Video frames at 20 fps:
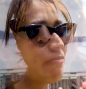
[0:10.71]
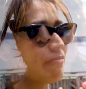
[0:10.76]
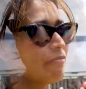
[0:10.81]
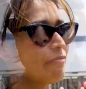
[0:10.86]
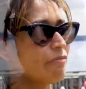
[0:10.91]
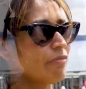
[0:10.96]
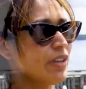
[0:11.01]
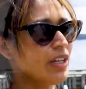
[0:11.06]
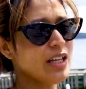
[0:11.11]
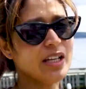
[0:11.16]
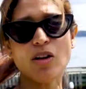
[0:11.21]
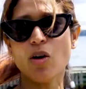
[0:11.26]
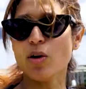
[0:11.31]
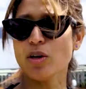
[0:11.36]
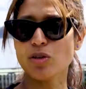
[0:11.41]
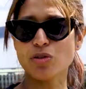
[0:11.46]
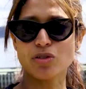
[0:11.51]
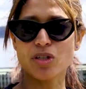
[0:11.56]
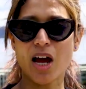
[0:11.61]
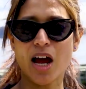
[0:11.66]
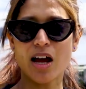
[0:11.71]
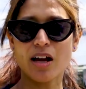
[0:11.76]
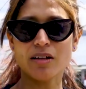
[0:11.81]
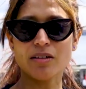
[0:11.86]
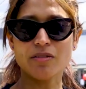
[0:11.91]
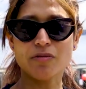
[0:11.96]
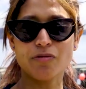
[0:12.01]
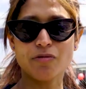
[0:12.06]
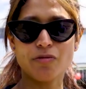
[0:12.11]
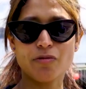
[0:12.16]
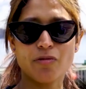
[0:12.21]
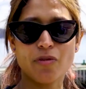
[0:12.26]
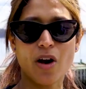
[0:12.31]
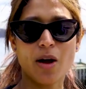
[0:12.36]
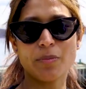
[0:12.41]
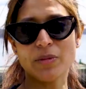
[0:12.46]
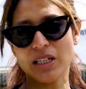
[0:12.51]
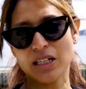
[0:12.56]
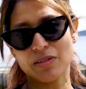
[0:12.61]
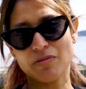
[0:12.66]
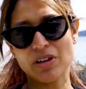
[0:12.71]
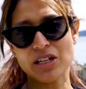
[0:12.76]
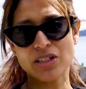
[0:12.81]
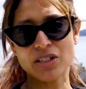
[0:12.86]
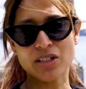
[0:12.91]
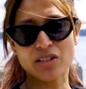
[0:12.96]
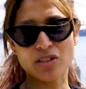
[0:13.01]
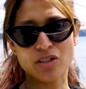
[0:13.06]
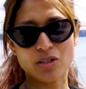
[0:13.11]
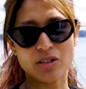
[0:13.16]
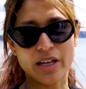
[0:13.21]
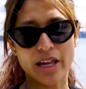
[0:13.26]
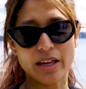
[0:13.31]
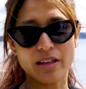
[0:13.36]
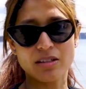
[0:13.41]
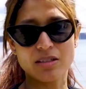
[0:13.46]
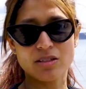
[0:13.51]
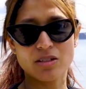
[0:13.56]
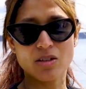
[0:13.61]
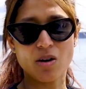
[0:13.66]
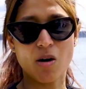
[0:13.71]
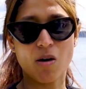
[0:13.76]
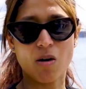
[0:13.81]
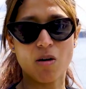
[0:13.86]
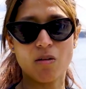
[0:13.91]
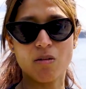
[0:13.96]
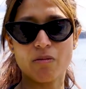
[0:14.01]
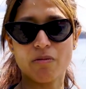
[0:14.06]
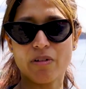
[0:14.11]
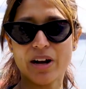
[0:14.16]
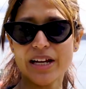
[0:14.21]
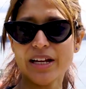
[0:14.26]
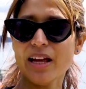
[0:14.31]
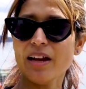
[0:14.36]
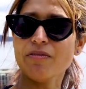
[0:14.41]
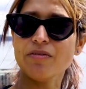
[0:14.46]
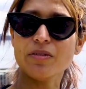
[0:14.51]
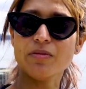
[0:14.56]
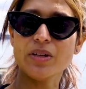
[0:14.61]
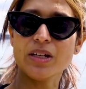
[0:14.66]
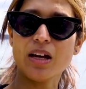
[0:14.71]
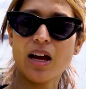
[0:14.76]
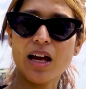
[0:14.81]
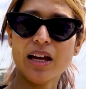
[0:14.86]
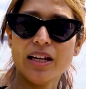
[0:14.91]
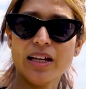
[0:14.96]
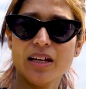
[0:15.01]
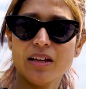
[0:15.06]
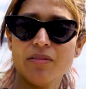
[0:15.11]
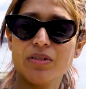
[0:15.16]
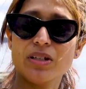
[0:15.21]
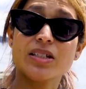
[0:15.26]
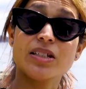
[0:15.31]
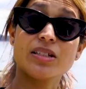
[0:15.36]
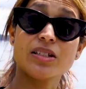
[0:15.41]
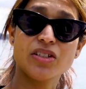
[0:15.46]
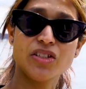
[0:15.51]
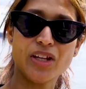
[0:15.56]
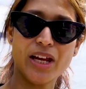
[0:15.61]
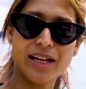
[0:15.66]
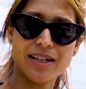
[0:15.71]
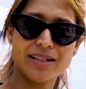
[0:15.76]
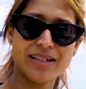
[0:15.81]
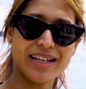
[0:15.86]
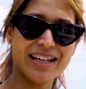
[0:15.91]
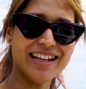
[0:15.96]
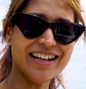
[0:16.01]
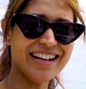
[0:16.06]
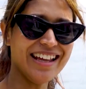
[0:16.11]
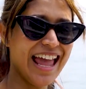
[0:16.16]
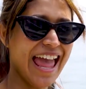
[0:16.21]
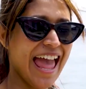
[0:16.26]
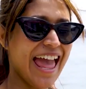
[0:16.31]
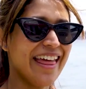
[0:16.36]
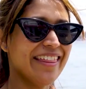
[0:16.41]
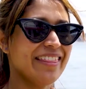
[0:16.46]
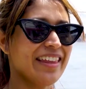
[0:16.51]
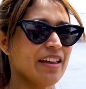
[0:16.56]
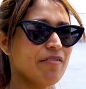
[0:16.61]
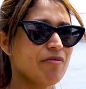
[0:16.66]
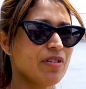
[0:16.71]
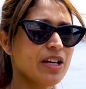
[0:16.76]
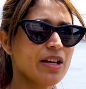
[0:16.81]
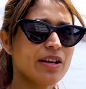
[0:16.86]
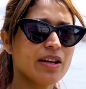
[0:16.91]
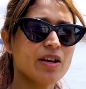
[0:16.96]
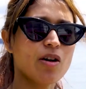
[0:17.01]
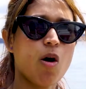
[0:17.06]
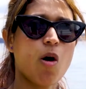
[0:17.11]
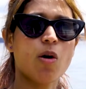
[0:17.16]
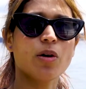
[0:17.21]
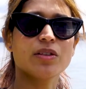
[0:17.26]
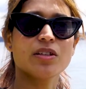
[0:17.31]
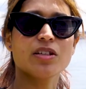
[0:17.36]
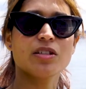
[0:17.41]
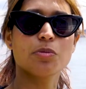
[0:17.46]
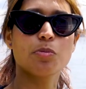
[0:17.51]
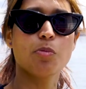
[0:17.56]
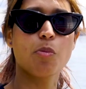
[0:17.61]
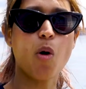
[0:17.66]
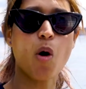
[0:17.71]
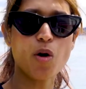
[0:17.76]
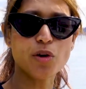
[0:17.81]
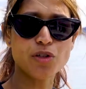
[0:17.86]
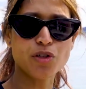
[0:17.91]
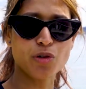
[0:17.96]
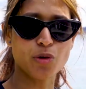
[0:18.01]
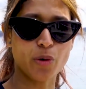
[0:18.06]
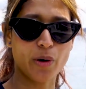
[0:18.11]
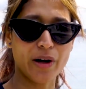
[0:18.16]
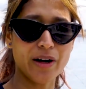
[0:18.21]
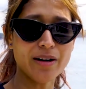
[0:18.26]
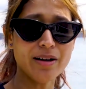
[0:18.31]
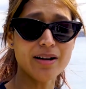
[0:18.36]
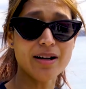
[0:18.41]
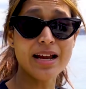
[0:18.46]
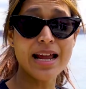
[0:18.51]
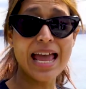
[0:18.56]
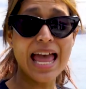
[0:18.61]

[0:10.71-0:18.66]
We're going to start from the adventures today. So right after we got here, we just checked in and then we're gonna go on this boat tour.